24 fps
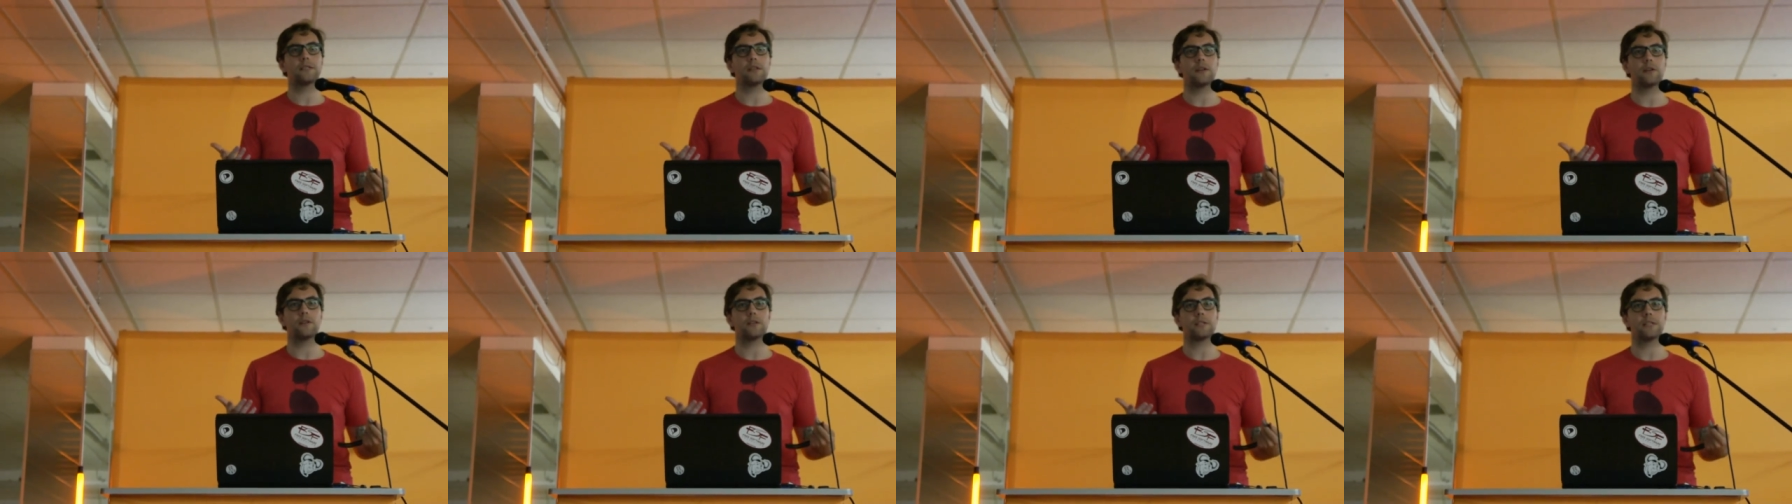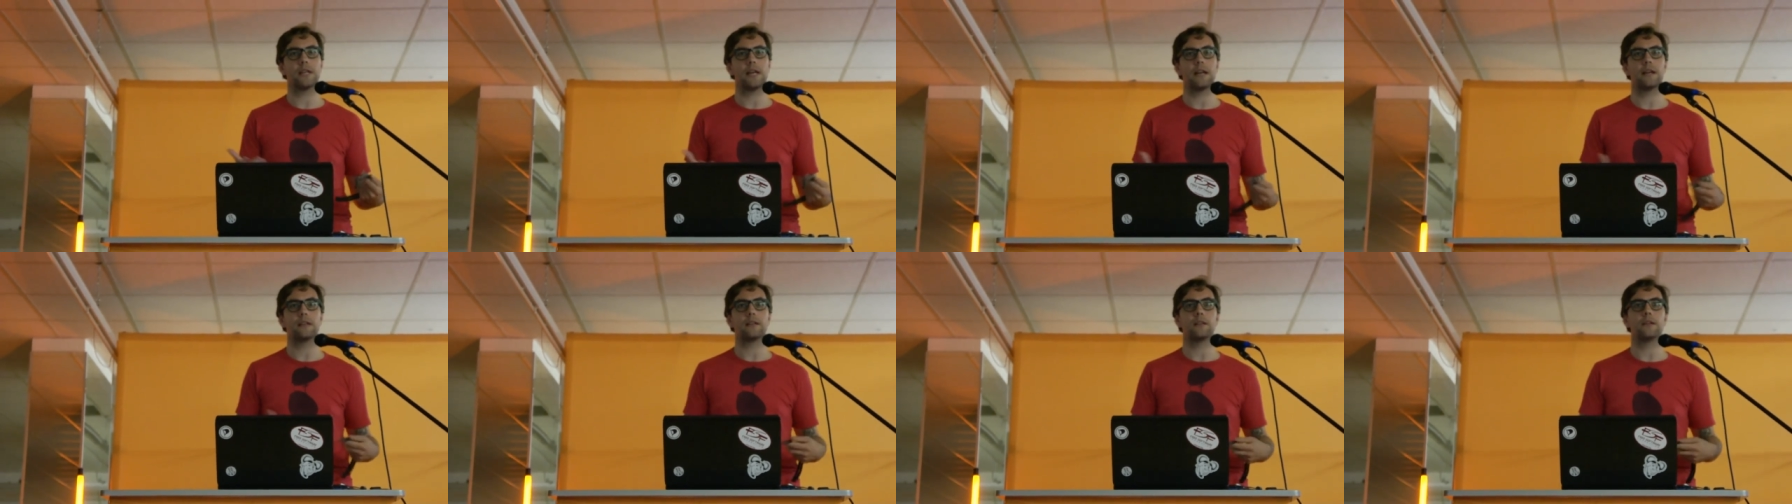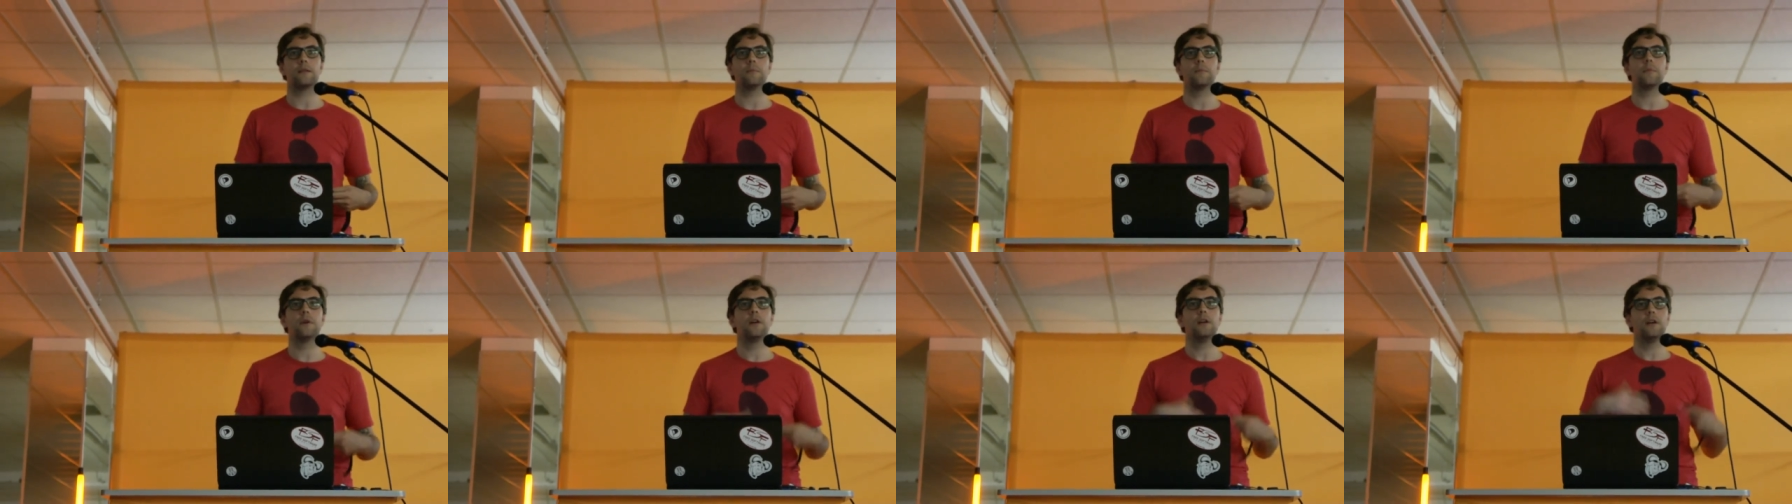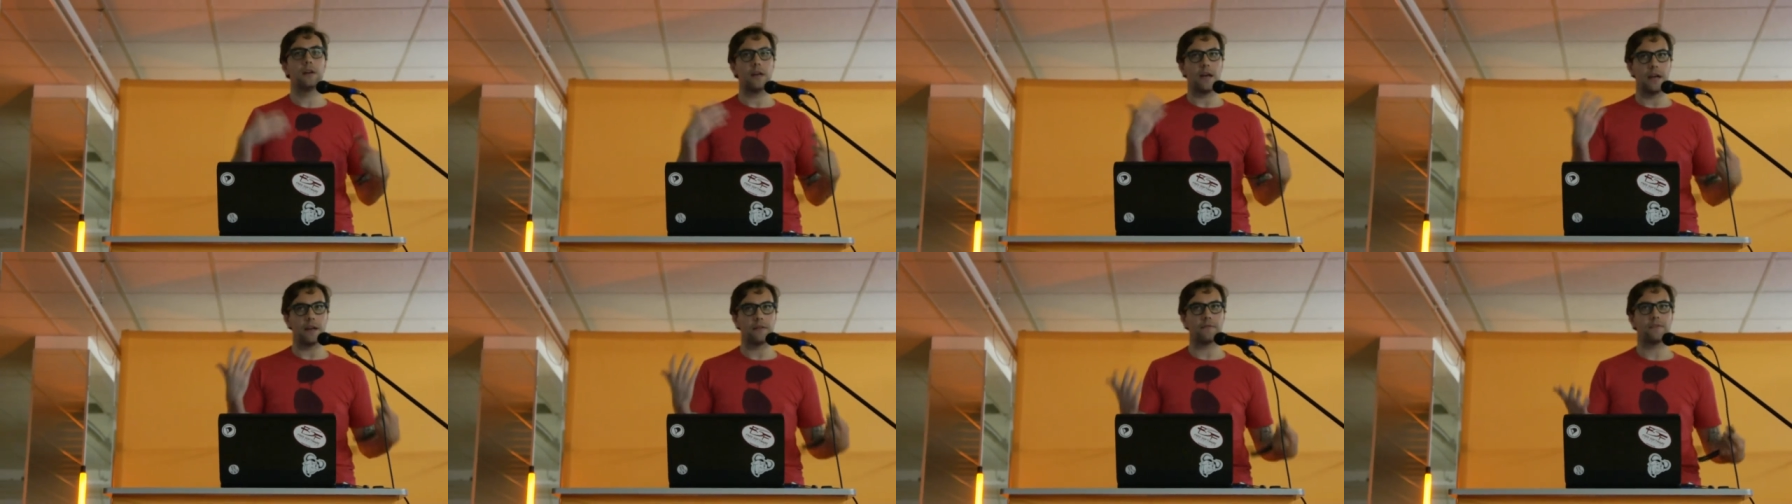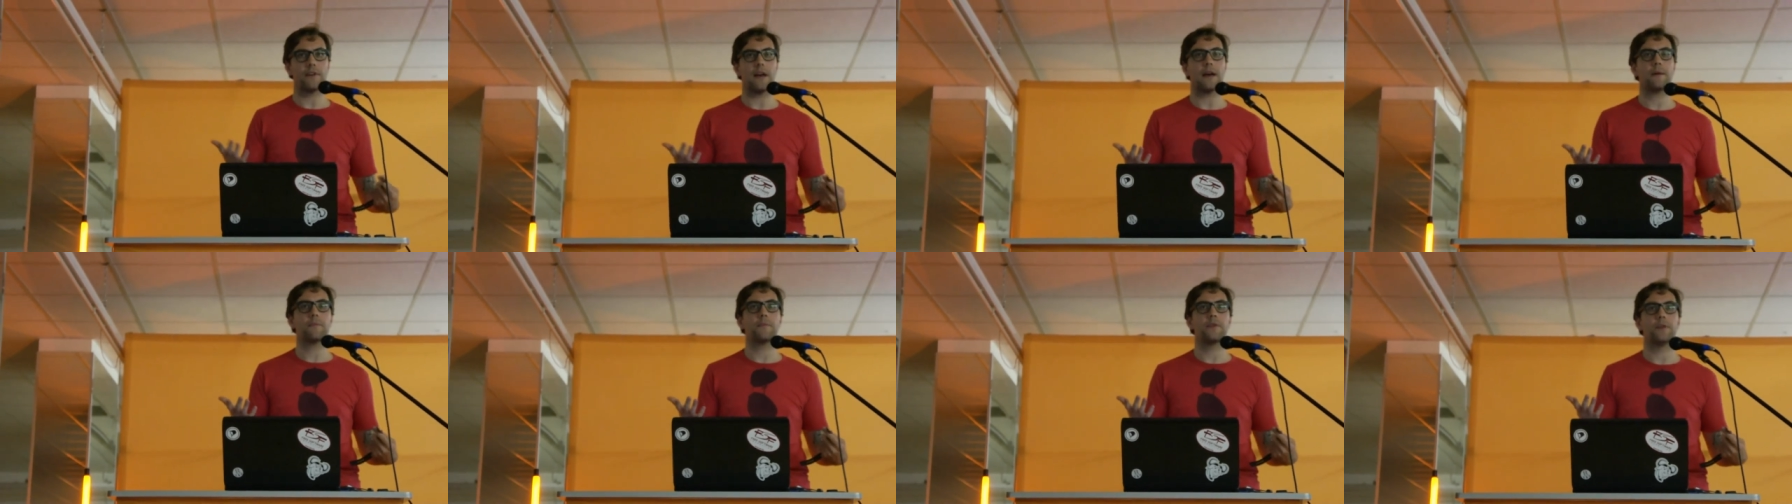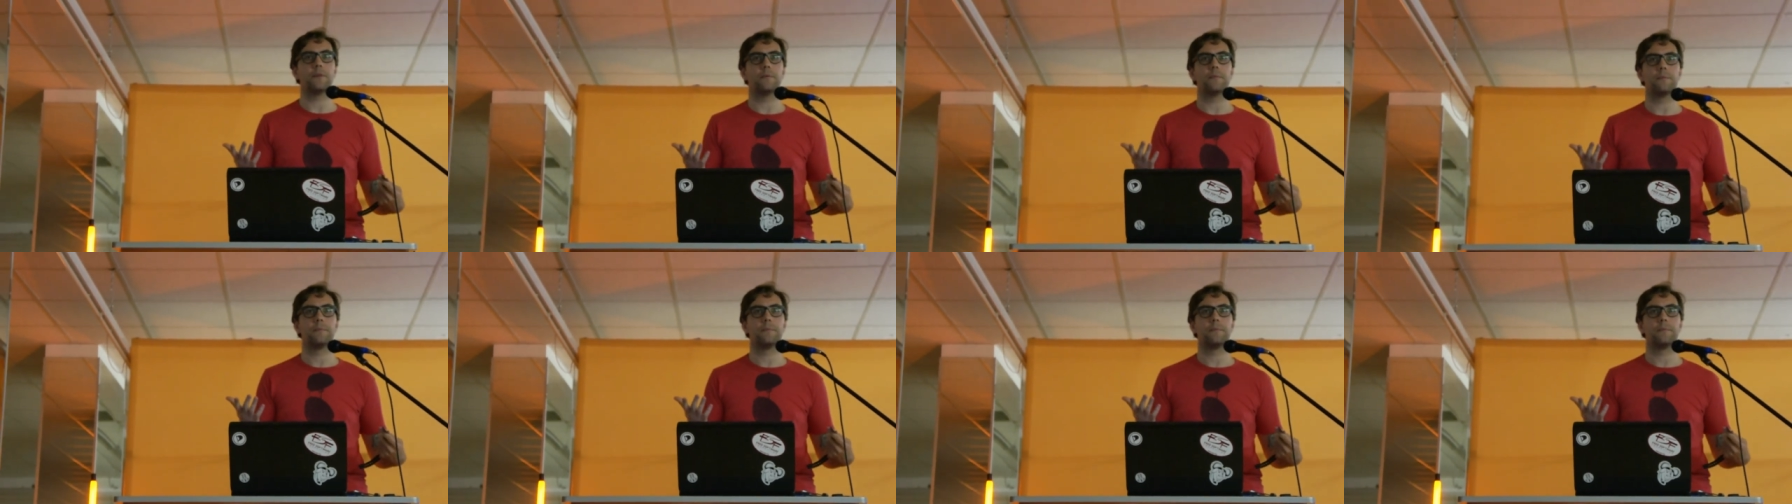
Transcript: understanding them and fab them,